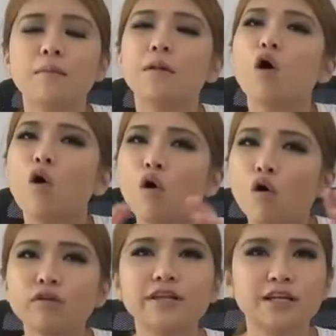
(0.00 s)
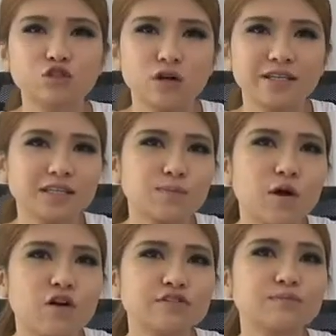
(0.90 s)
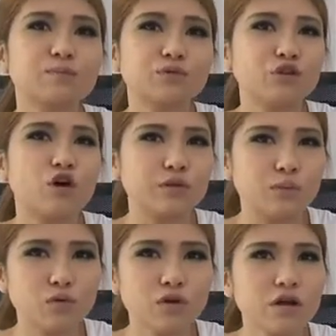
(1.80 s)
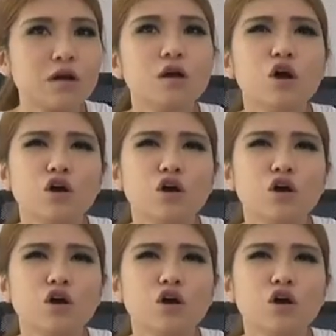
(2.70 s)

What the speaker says: but all the electronics parts put on the board,